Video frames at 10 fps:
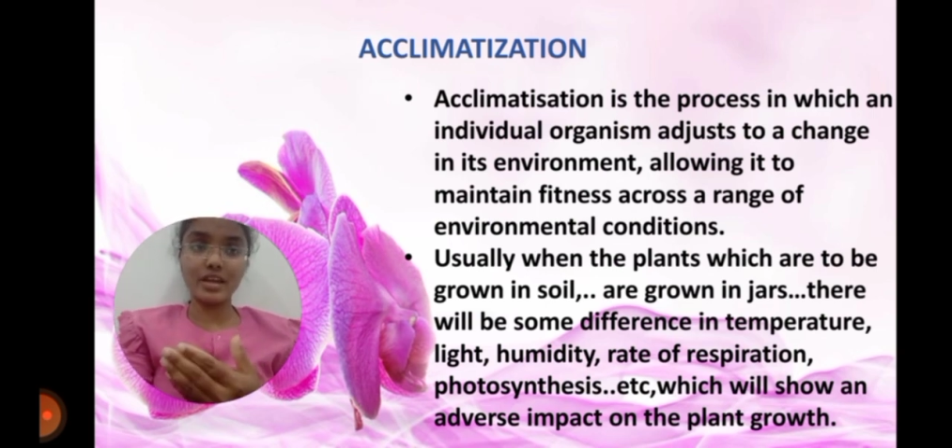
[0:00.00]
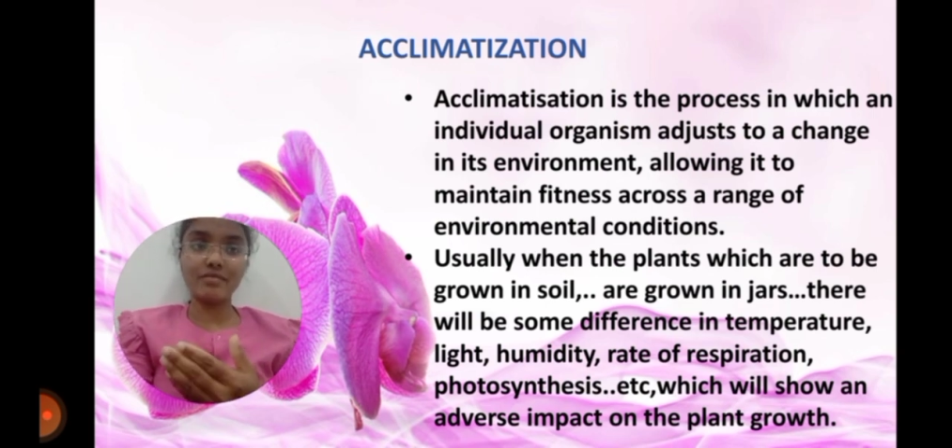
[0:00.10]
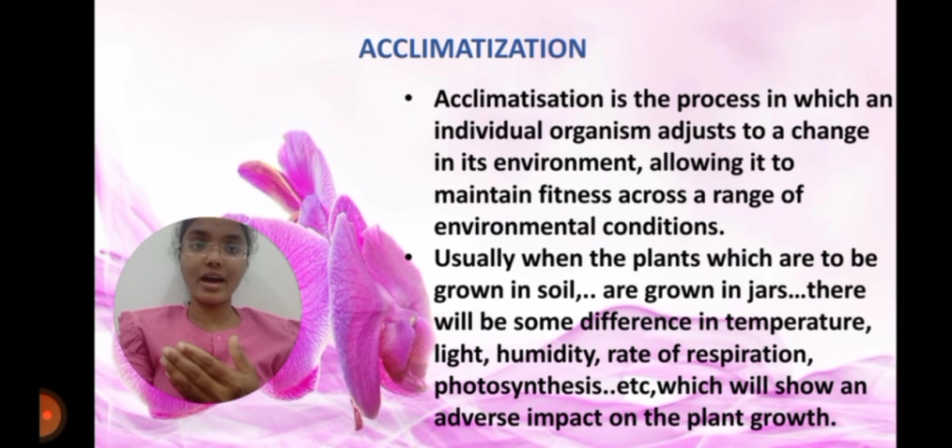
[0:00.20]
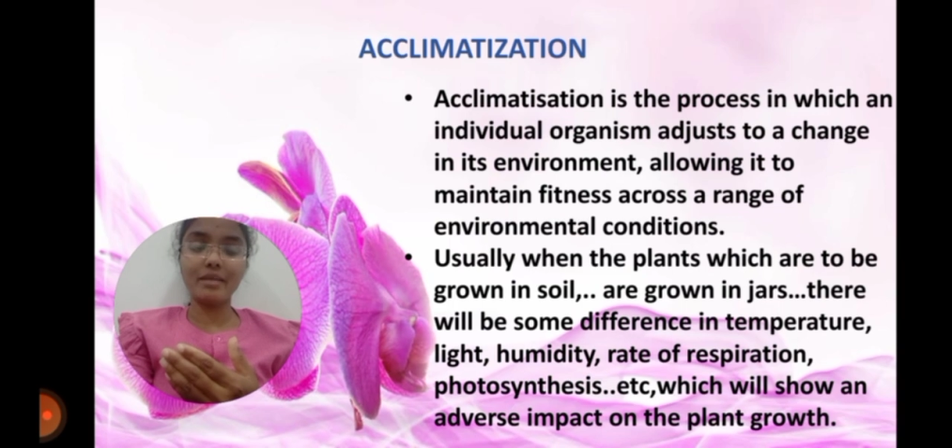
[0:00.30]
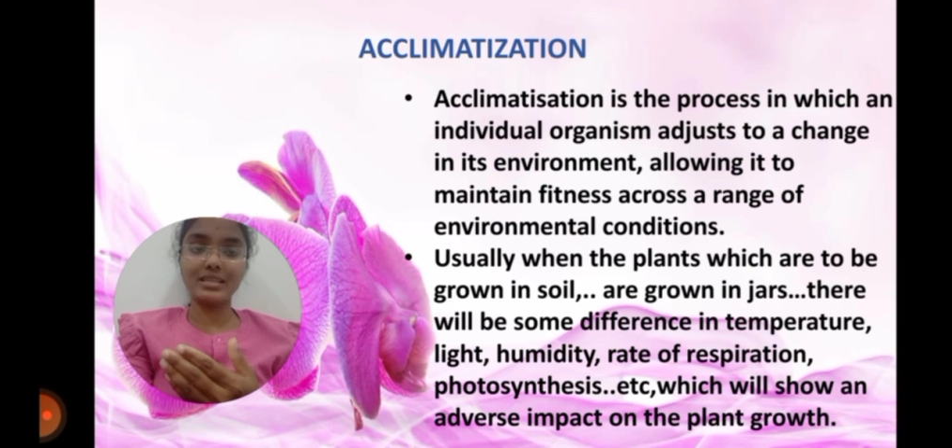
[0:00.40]

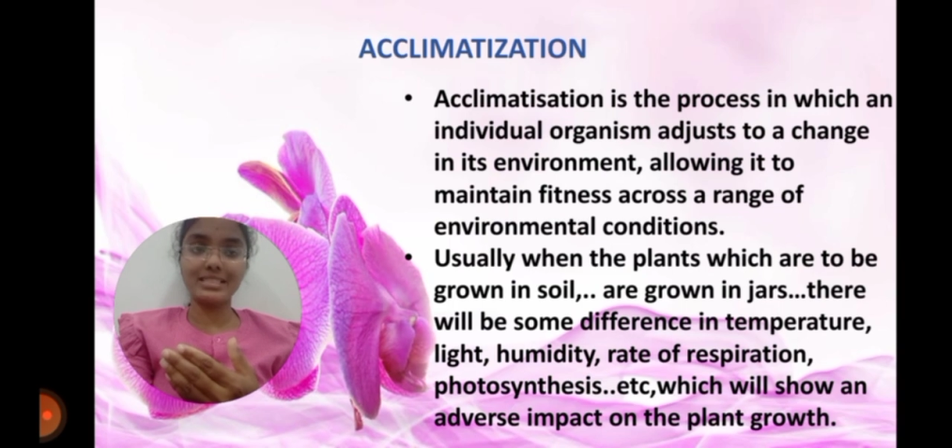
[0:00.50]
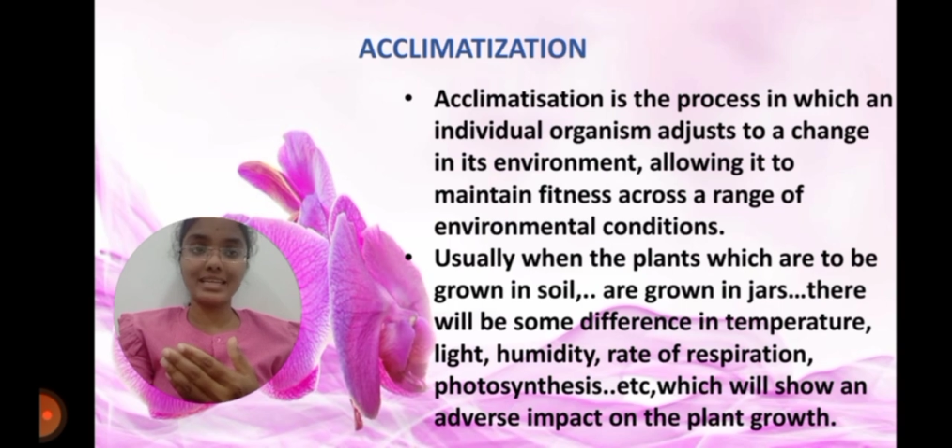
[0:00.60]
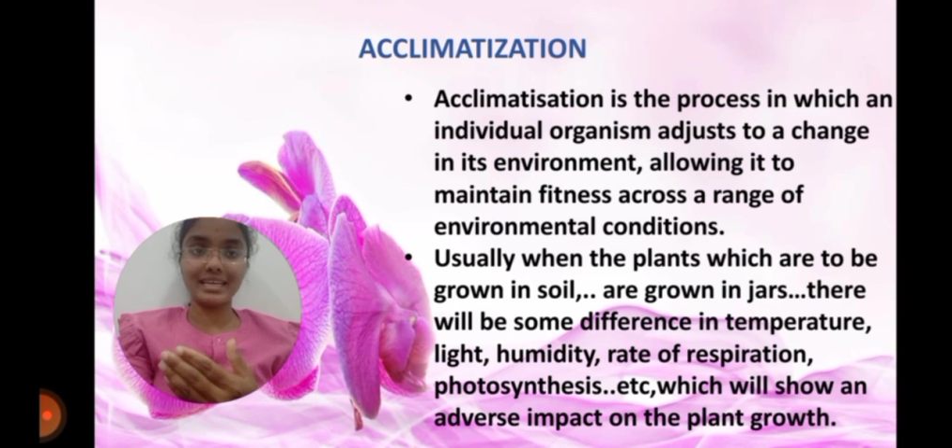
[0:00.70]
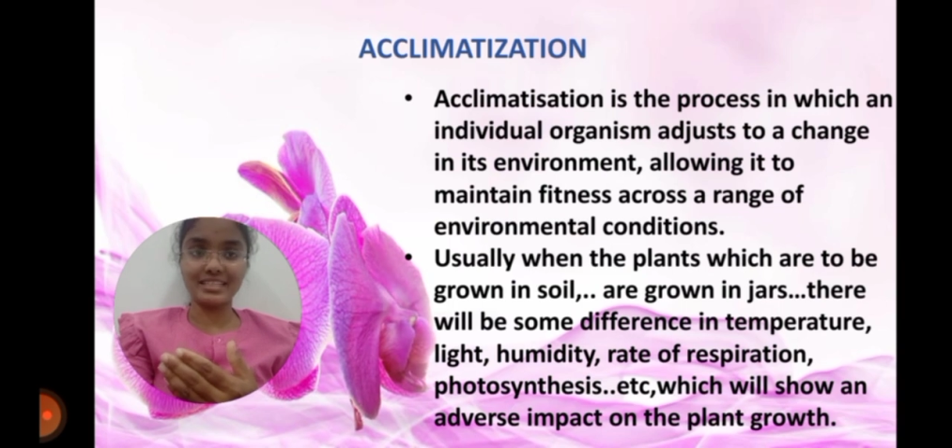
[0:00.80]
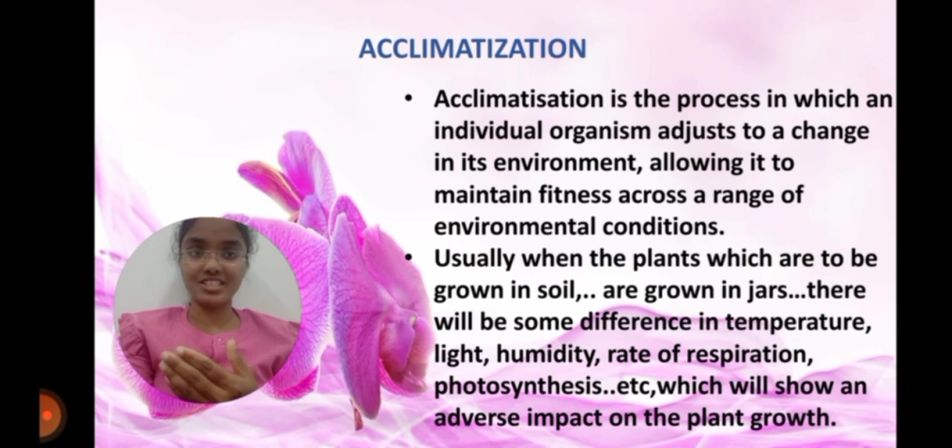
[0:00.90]

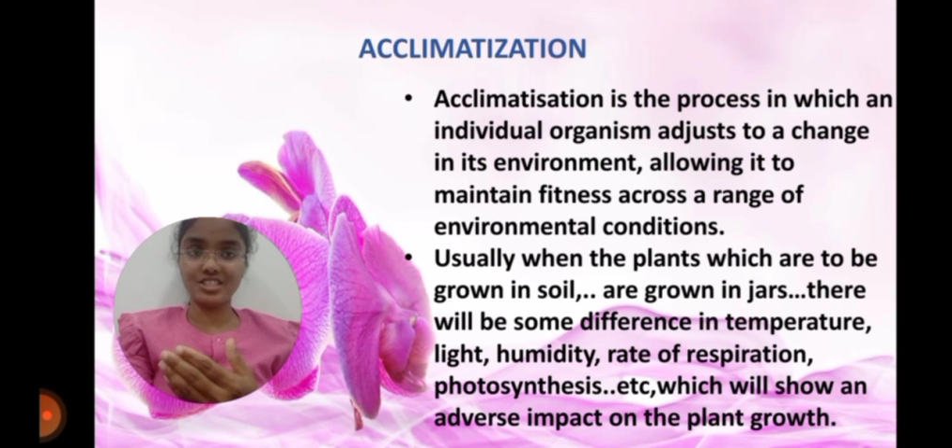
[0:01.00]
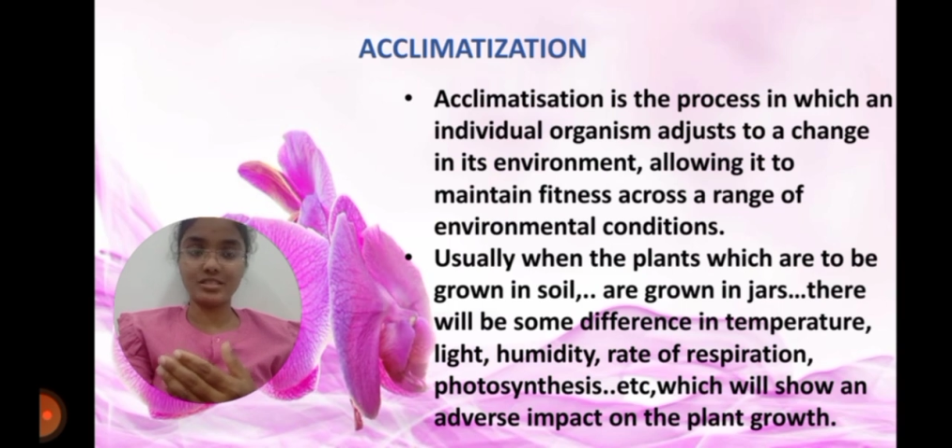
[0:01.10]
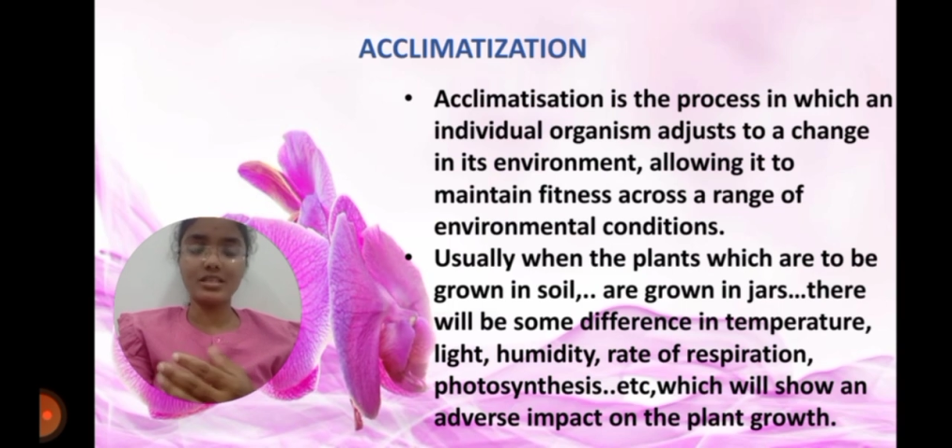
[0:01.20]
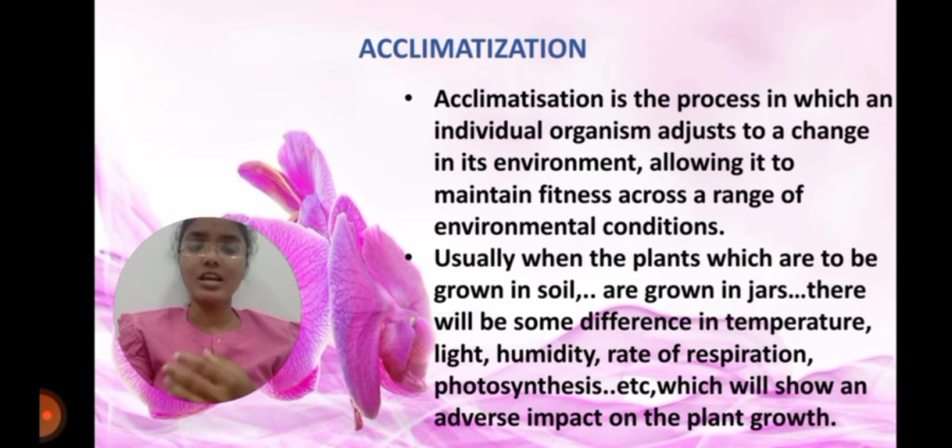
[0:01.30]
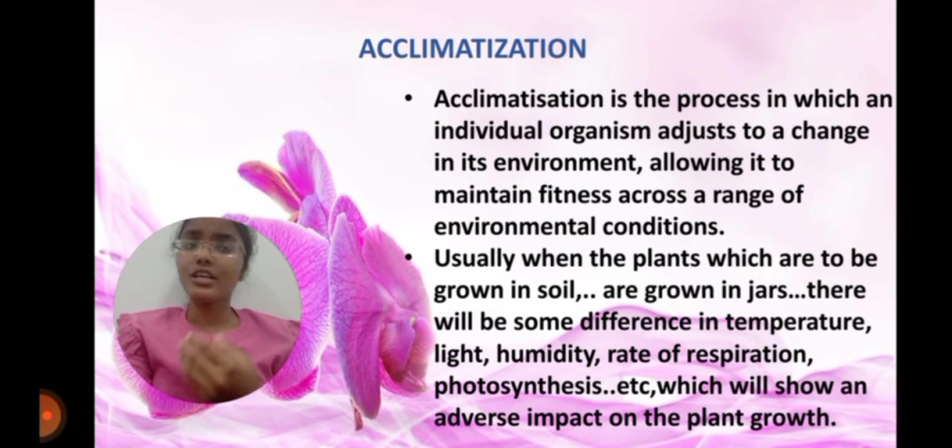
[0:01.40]
environmental conditions.